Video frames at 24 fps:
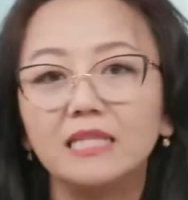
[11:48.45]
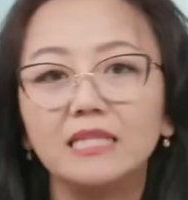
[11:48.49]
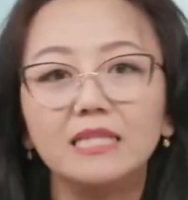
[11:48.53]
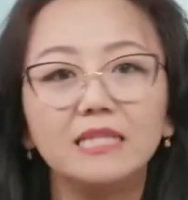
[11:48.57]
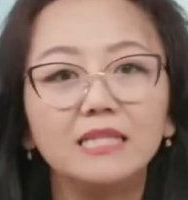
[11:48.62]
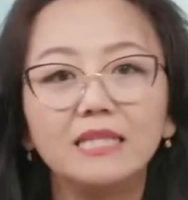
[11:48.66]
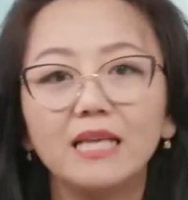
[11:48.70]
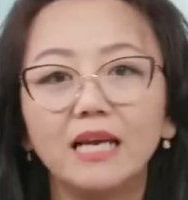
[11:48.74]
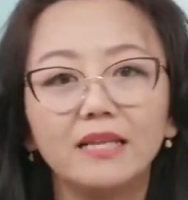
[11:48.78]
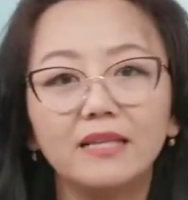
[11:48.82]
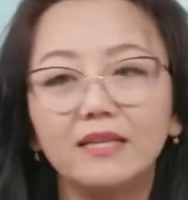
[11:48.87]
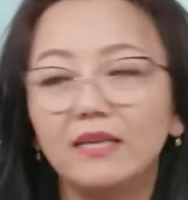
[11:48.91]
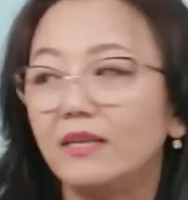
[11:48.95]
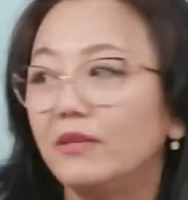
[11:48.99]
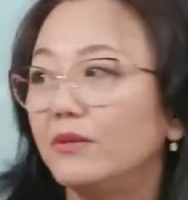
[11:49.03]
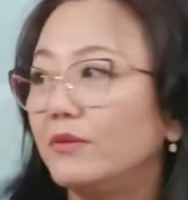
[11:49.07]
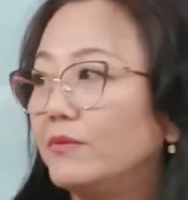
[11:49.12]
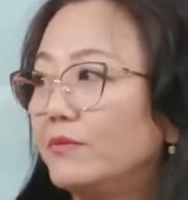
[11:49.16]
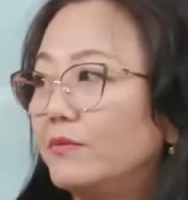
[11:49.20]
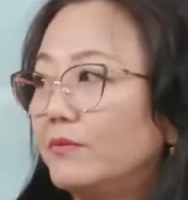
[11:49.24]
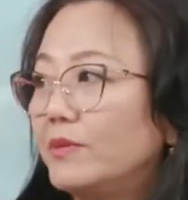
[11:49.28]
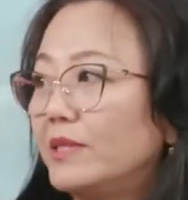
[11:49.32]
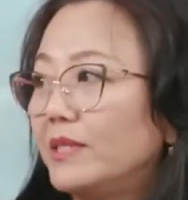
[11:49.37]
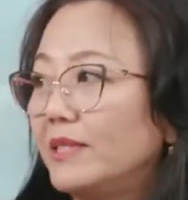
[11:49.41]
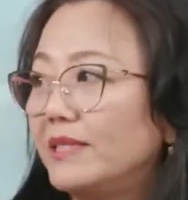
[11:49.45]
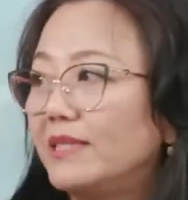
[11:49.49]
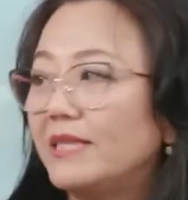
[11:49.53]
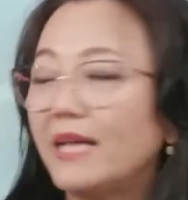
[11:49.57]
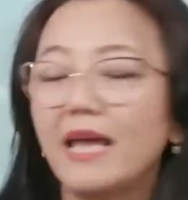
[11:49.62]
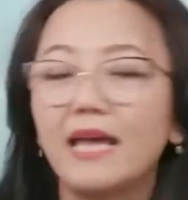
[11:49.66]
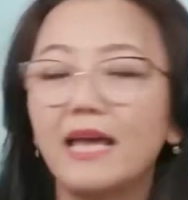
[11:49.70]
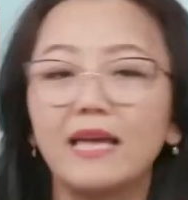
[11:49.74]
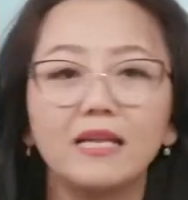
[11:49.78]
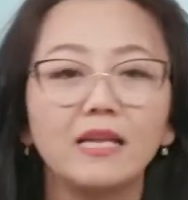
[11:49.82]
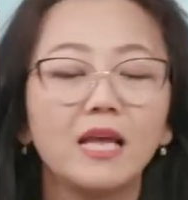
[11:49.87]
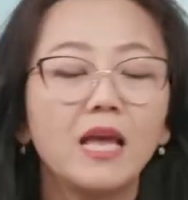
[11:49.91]
nothing would
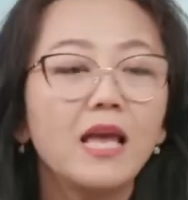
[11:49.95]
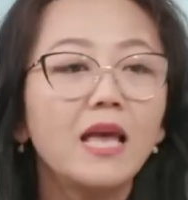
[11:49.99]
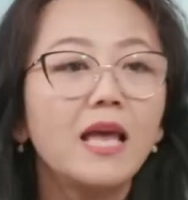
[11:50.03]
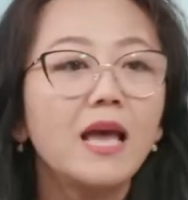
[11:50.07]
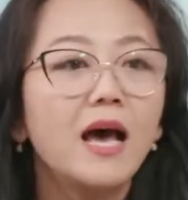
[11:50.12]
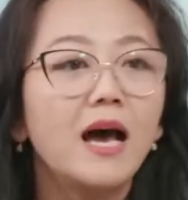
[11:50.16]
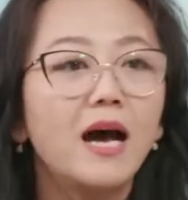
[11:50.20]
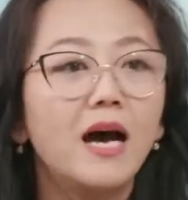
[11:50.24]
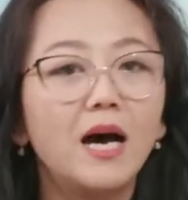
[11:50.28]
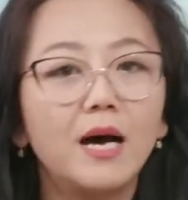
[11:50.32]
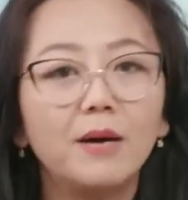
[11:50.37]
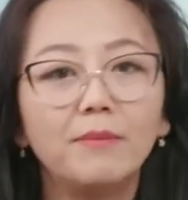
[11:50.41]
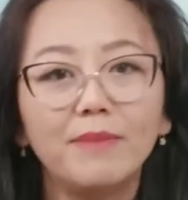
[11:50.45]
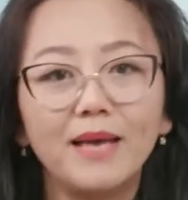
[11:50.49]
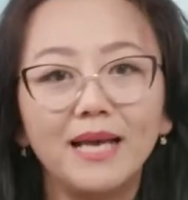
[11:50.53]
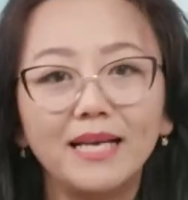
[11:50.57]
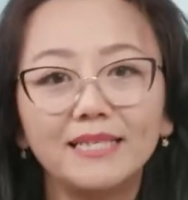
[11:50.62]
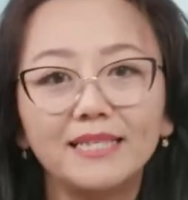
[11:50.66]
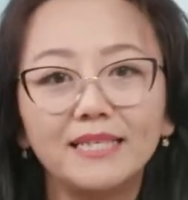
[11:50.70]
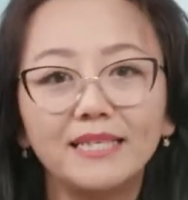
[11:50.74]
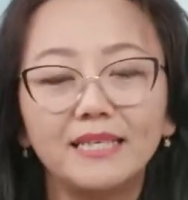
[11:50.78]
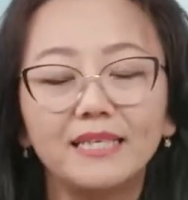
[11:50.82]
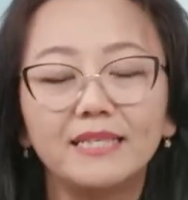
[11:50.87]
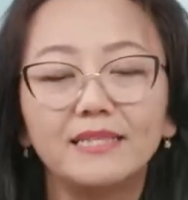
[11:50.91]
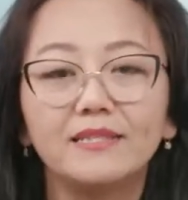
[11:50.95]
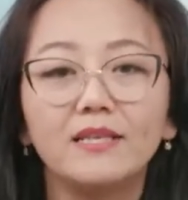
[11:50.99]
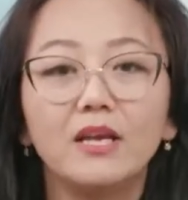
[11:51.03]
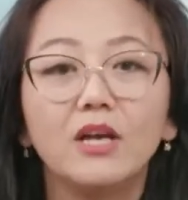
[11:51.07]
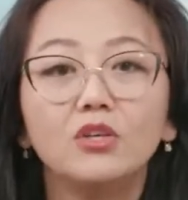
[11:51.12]
stand as it is.